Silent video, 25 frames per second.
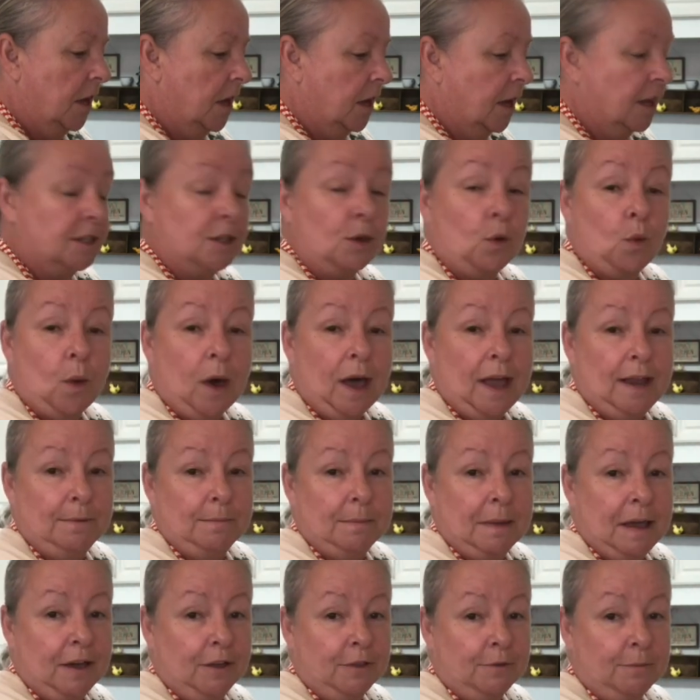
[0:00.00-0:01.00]
It's a wide
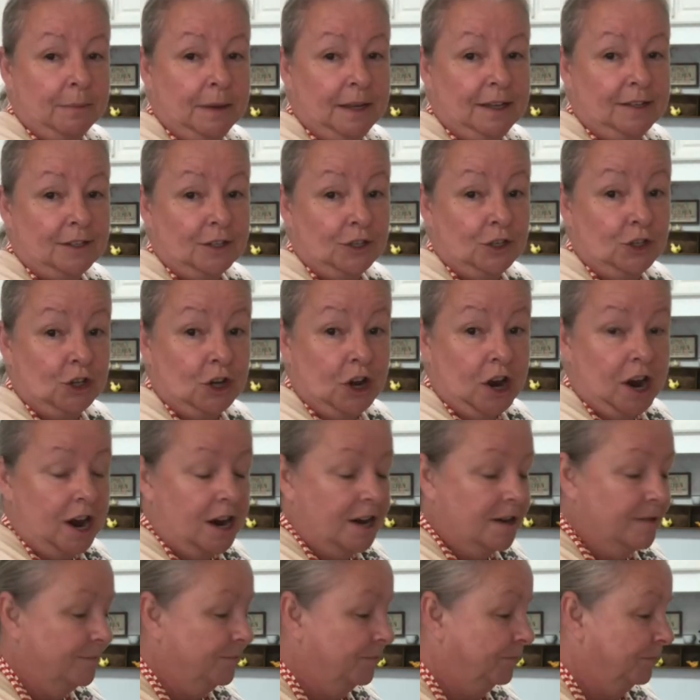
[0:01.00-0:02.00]
mouth mason
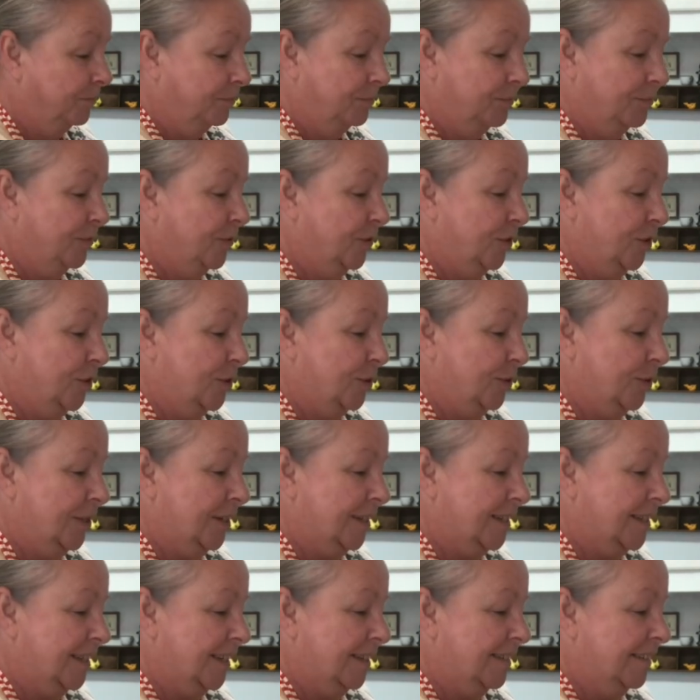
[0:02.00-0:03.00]
jar, so
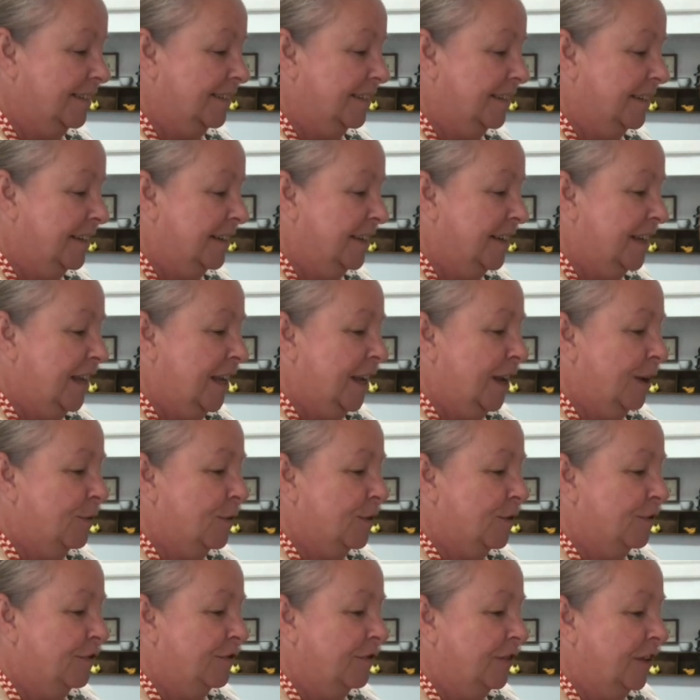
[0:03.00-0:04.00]
it
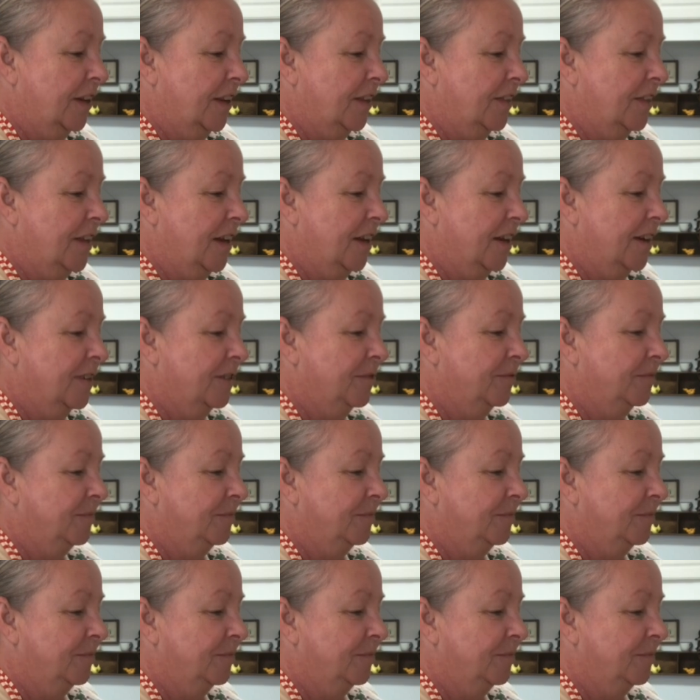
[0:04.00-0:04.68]
won't fit in there.